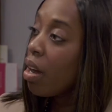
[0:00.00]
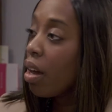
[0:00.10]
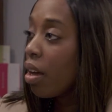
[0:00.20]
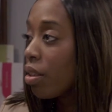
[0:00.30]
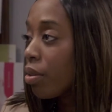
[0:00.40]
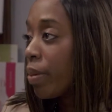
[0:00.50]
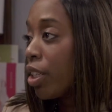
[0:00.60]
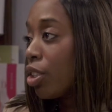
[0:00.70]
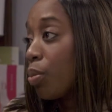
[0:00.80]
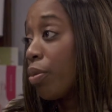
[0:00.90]
others
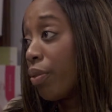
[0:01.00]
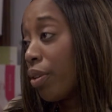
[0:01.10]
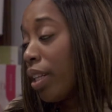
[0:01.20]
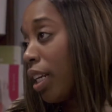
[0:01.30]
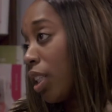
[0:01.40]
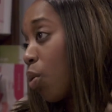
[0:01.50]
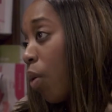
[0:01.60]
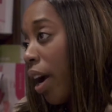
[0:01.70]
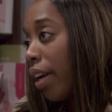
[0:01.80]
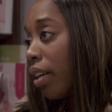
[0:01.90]
patients prefer that it's
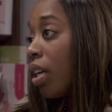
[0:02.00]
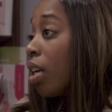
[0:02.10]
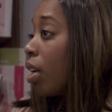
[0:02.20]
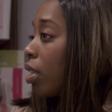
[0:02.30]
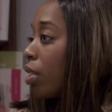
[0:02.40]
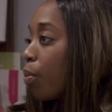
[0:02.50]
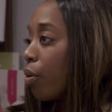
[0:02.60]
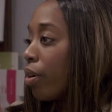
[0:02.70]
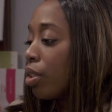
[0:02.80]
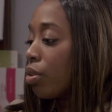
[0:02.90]
quiet. It's
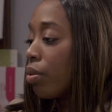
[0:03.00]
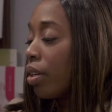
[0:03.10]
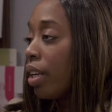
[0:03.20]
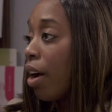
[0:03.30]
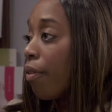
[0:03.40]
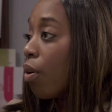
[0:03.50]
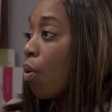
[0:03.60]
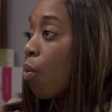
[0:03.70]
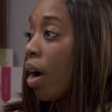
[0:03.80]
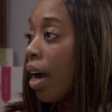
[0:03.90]
important to allow for a
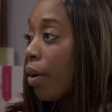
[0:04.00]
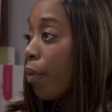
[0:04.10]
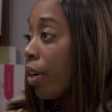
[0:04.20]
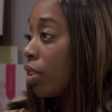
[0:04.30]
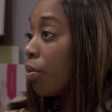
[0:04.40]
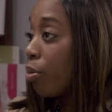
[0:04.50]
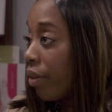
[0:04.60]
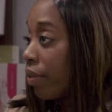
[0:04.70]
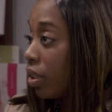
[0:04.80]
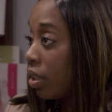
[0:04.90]
wide range of
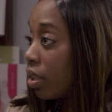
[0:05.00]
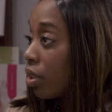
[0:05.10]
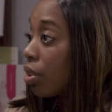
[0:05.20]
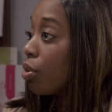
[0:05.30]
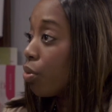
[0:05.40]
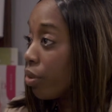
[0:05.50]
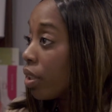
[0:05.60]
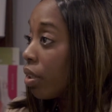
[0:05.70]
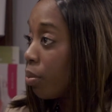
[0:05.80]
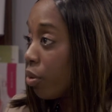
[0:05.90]
preferences during
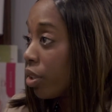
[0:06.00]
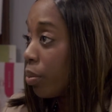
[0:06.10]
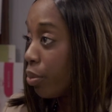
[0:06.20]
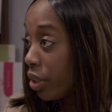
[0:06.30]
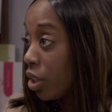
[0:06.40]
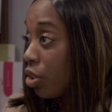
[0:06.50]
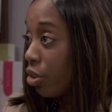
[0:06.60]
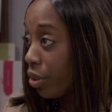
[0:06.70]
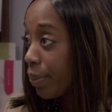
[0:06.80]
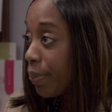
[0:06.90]
the abortion procedure.